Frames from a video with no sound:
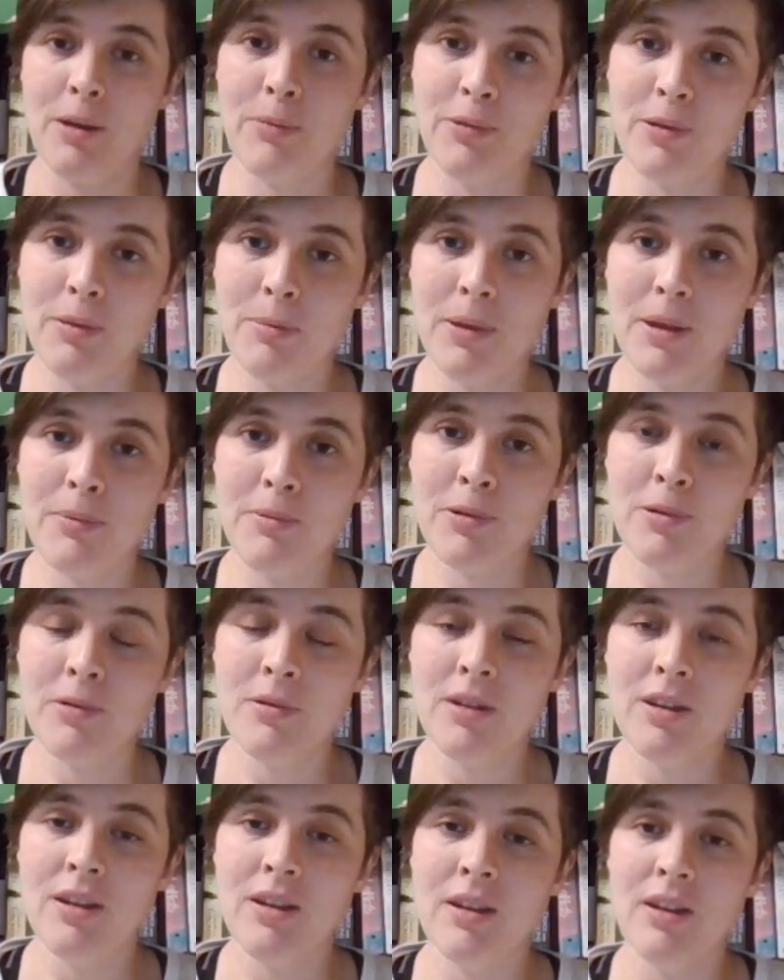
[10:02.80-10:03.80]
up with
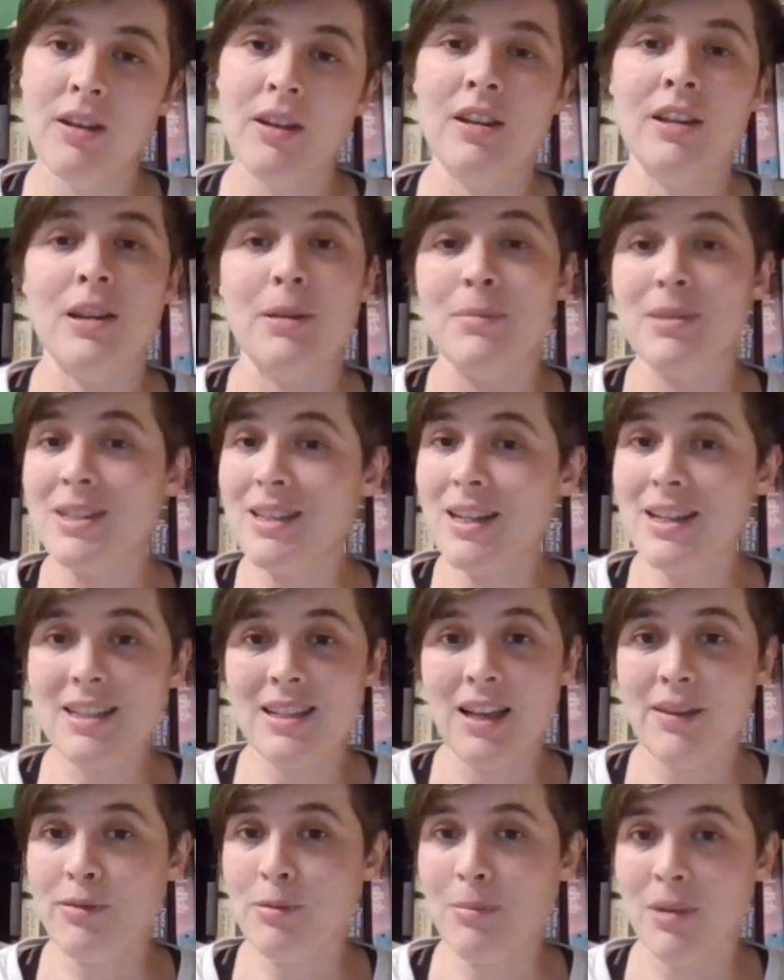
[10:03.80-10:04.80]
people. Number
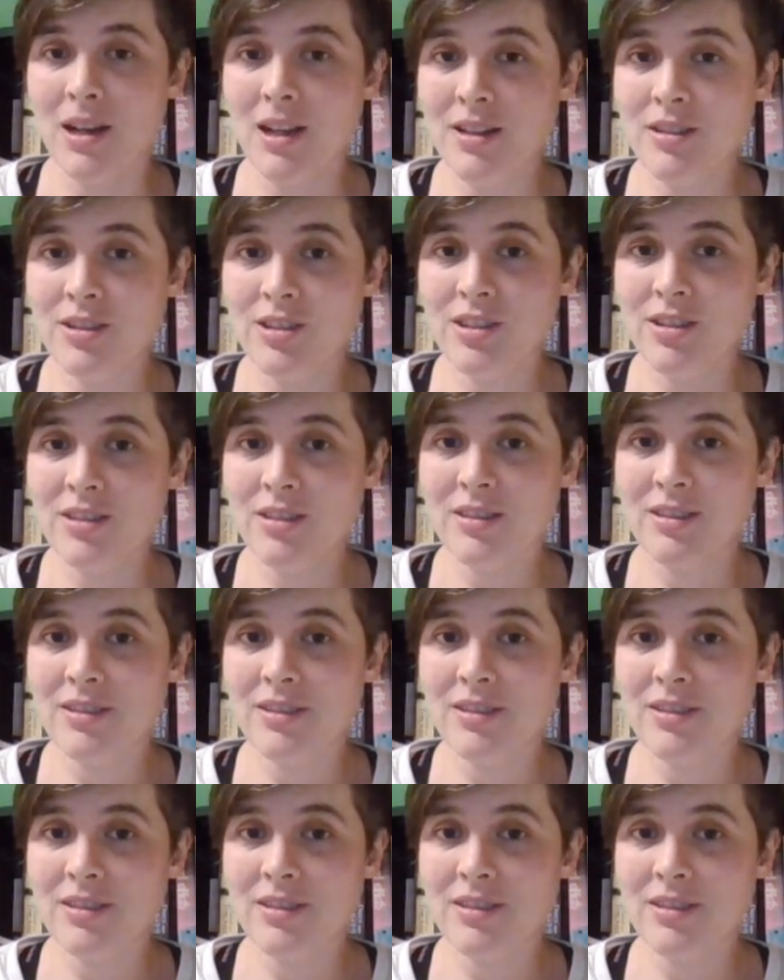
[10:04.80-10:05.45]
6, having my lunch.